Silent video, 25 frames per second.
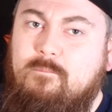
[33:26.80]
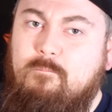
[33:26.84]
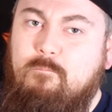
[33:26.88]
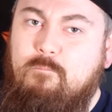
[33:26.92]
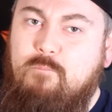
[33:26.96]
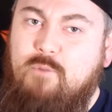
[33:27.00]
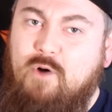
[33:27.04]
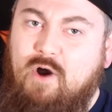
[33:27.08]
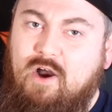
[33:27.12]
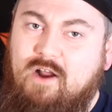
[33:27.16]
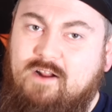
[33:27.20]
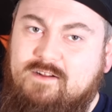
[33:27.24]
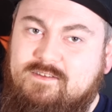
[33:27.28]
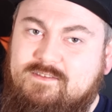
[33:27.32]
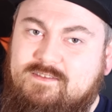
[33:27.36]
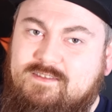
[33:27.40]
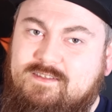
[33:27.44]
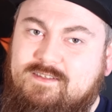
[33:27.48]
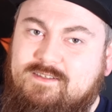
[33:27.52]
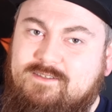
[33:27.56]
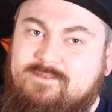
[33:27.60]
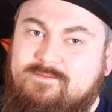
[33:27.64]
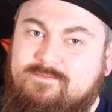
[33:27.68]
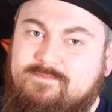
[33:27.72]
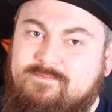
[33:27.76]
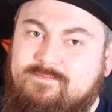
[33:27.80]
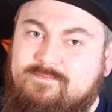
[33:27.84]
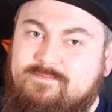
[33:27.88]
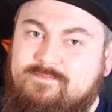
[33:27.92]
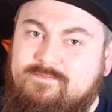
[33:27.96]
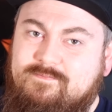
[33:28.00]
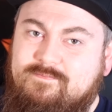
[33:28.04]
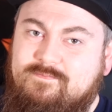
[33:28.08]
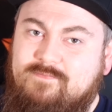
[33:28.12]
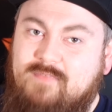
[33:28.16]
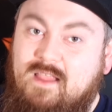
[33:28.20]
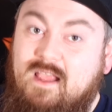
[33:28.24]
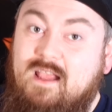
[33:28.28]
But
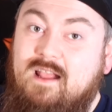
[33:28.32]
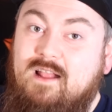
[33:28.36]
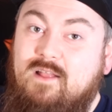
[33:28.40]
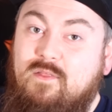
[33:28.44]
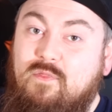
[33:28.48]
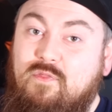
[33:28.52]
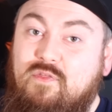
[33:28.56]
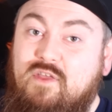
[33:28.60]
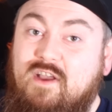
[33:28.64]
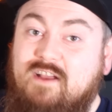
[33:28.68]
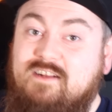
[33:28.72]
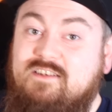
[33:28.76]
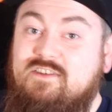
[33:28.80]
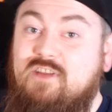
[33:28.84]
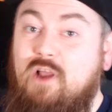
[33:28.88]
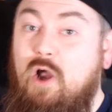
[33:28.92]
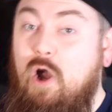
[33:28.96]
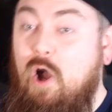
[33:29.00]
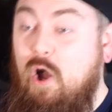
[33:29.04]
this